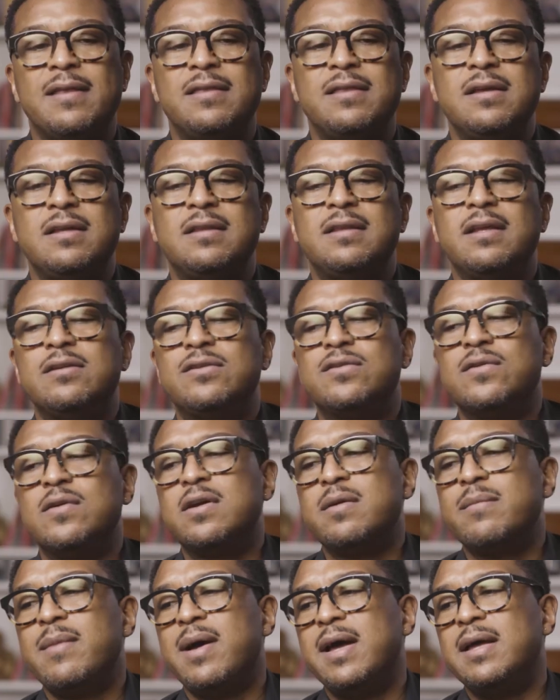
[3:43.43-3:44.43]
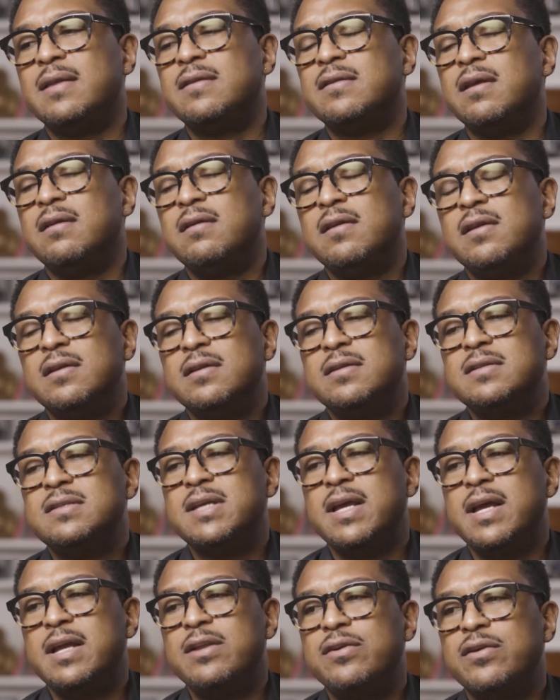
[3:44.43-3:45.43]
think that during my
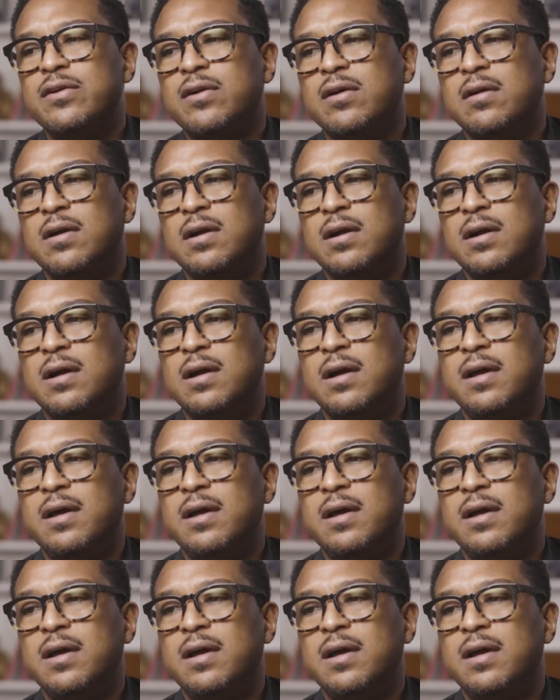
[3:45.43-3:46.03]
tenure